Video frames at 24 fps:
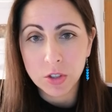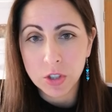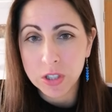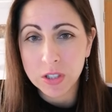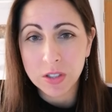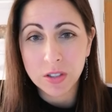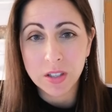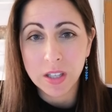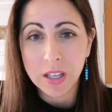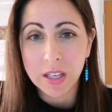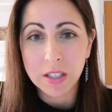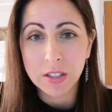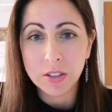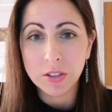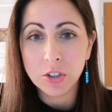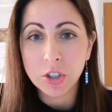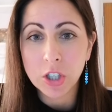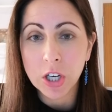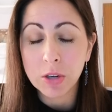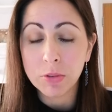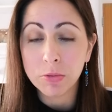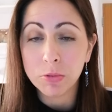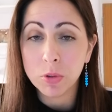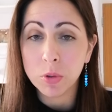just their
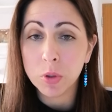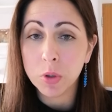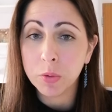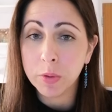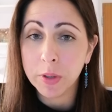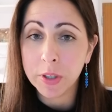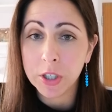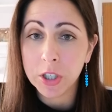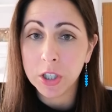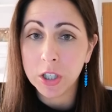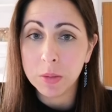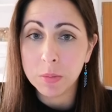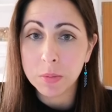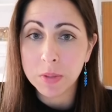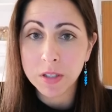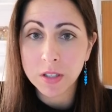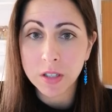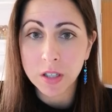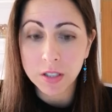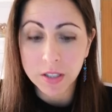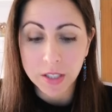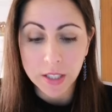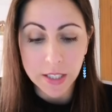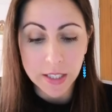general curriculum
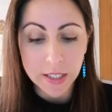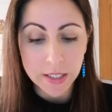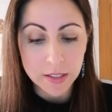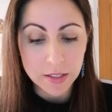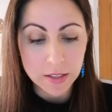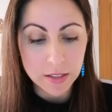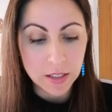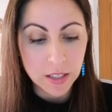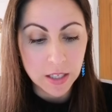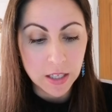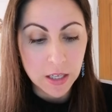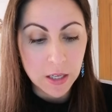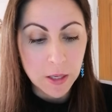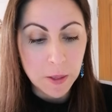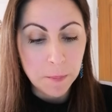studies.